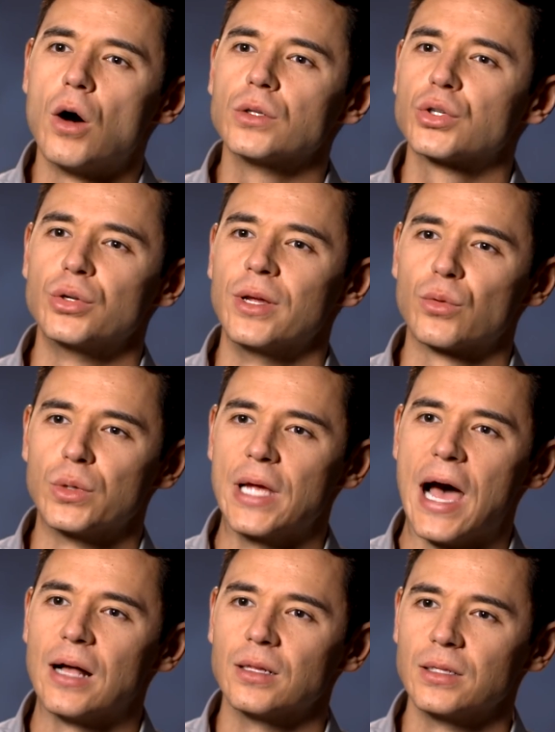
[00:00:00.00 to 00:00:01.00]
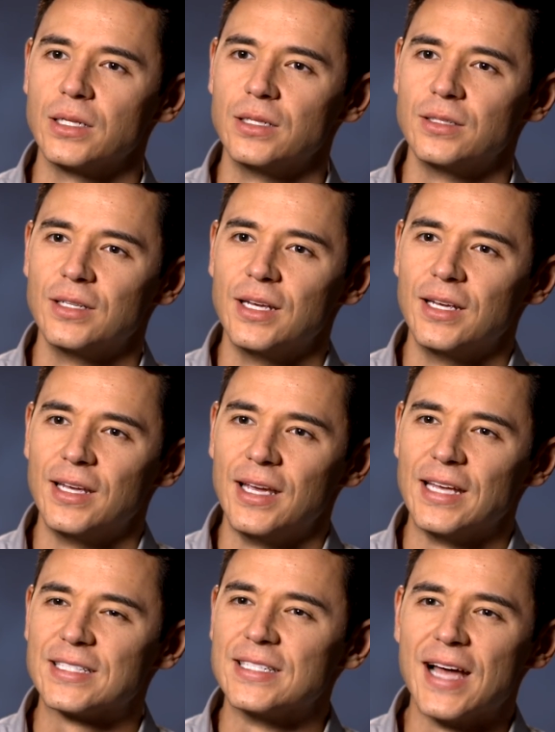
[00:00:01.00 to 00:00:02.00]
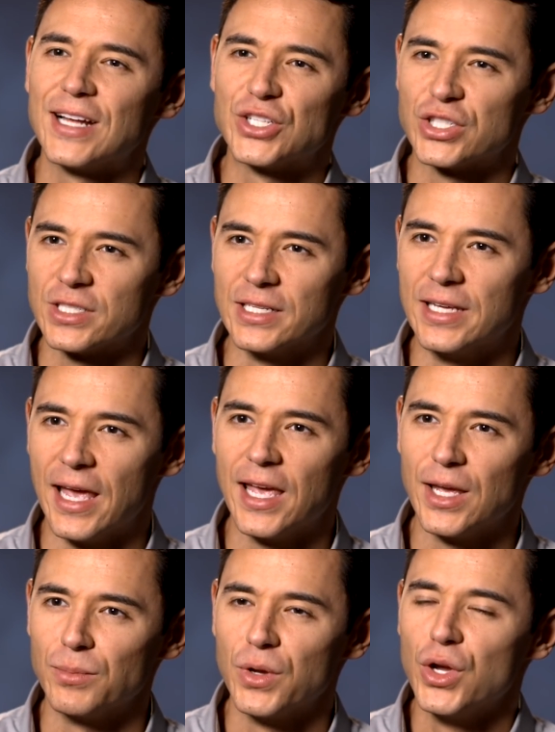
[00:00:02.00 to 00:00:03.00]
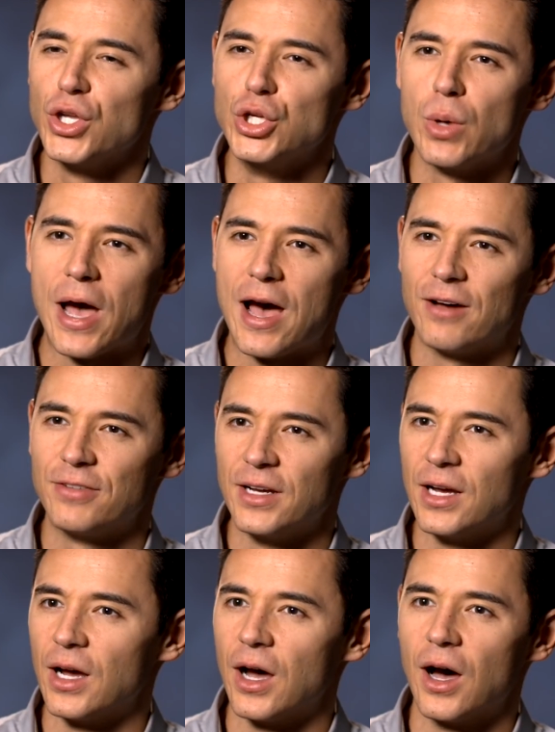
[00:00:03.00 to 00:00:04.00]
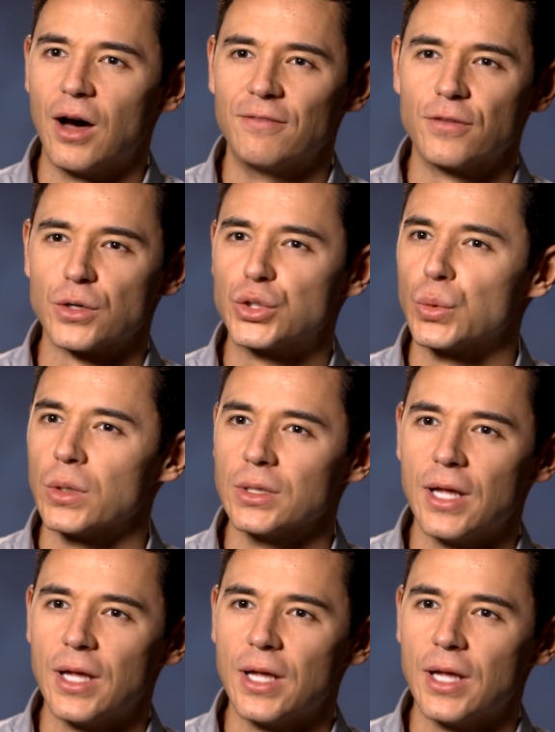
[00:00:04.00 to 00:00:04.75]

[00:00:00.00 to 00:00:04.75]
alternate reality. It's not just a game. You have a virtual